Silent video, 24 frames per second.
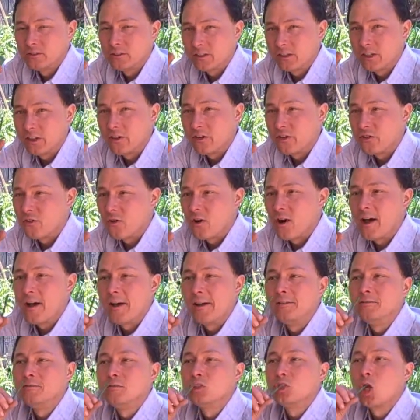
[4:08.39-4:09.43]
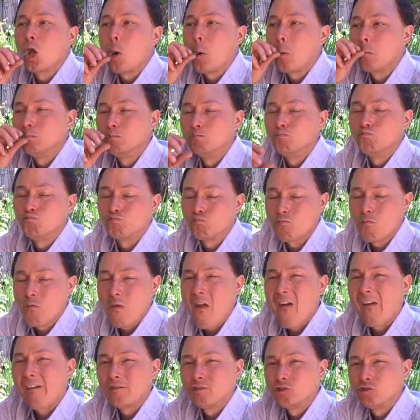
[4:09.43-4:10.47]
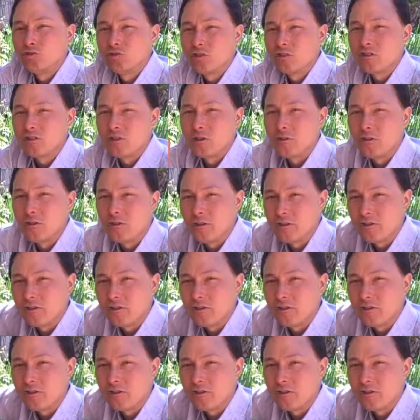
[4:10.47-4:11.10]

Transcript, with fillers: instead of dried. So